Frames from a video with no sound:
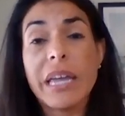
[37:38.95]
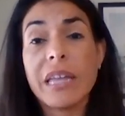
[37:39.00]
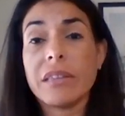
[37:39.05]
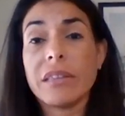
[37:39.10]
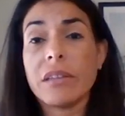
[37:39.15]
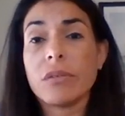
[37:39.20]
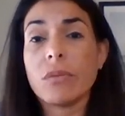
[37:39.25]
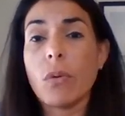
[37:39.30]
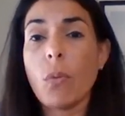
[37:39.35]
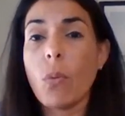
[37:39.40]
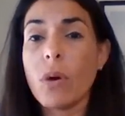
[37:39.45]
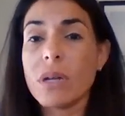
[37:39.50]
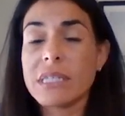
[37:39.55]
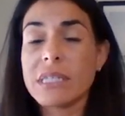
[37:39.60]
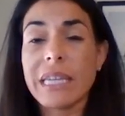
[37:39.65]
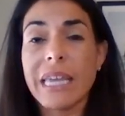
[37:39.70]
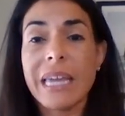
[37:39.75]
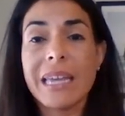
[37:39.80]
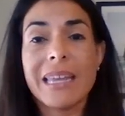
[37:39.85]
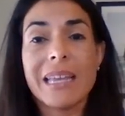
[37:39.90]
and once
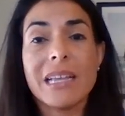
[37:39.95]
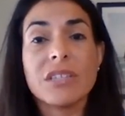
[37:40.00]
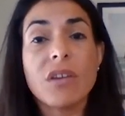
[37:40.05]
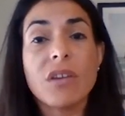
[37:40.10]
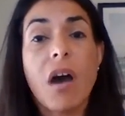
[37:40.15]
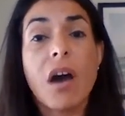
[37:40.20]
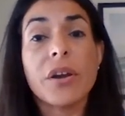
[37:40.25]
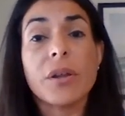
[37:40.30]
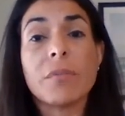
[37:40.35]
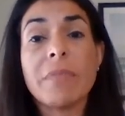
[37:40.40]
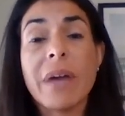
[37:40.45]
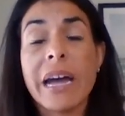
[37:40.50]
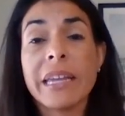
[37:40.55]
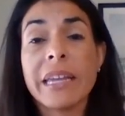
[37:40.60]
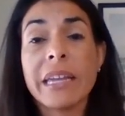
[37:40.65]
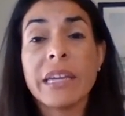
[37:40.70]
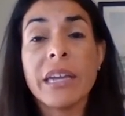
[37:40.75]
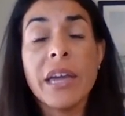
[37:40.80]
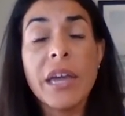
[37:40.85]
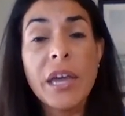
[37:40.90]
again, it's
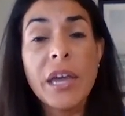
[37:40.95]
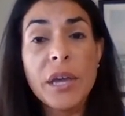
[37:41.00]
automatic.